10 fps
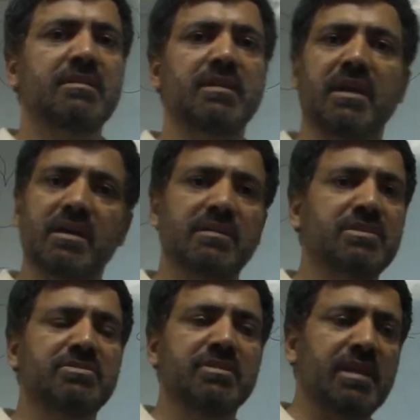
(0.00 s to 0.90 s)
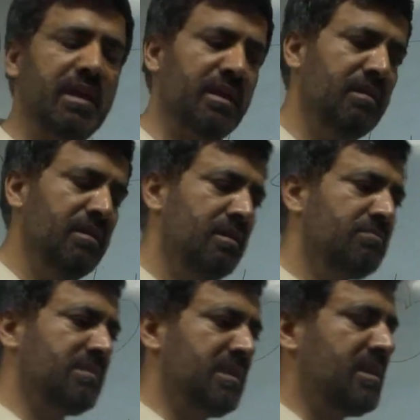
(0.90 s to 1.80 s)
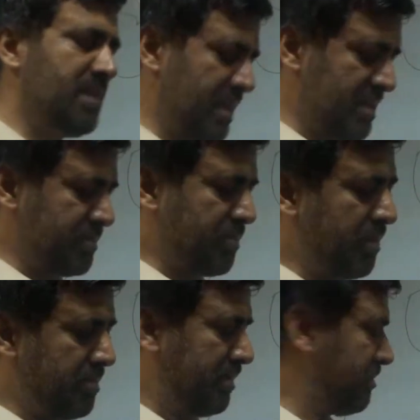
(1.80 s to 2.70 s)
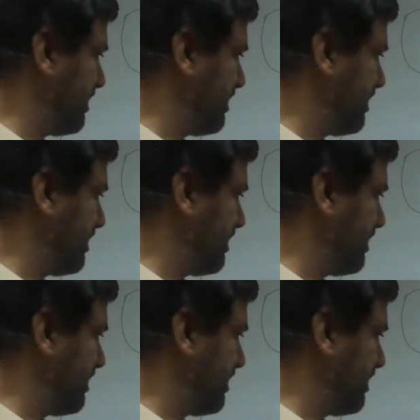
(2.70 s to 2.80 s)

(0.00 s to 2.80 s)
Yeah, that's okay. But here's a problem.